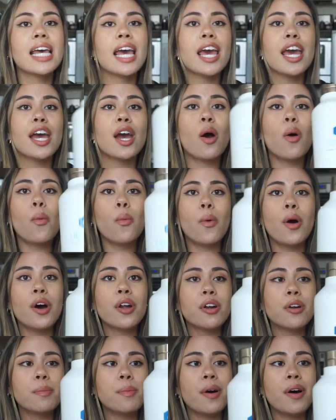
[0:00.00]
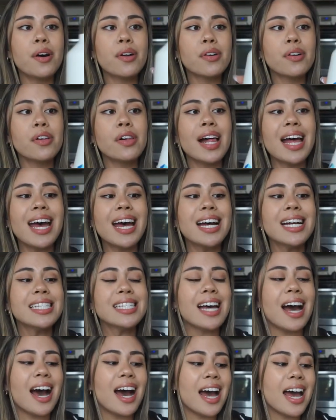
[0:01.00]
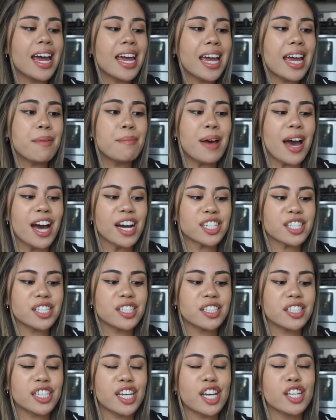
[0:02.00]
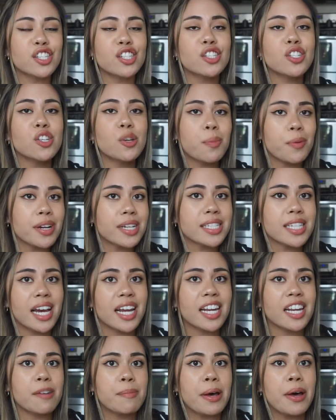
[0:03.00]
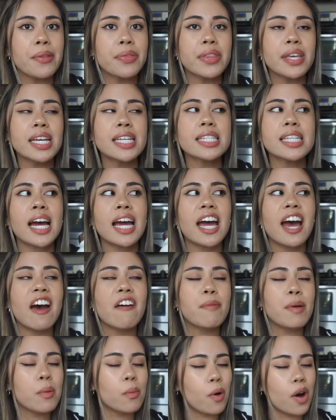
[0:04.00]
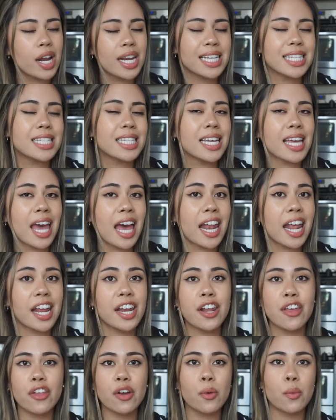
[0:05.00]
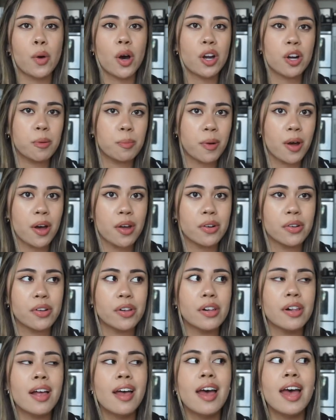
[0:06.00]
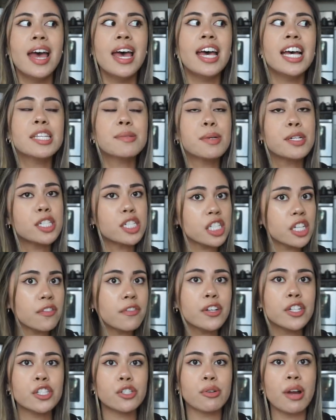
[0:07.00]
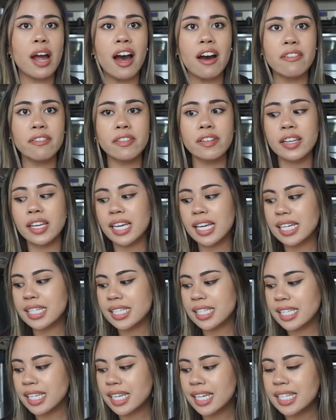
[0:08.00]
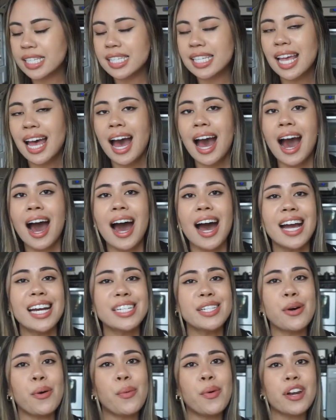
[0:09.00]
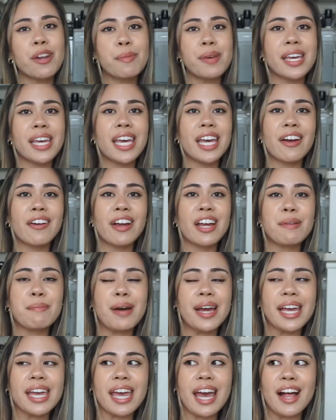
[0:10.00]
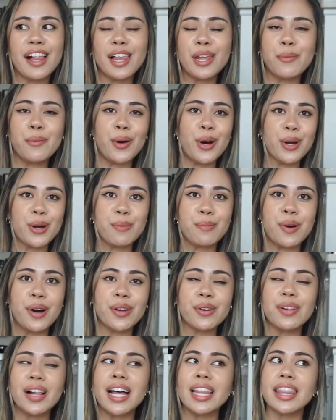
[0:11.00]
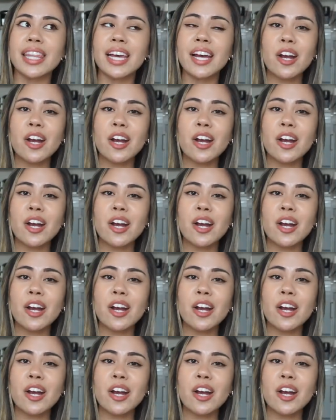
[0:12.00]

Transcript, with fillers: a water bottle, and I am actually super excited about this. I have been wanting to get another water bottle, especially for traveling, since I don't want to be carrying my gallon water bottle at the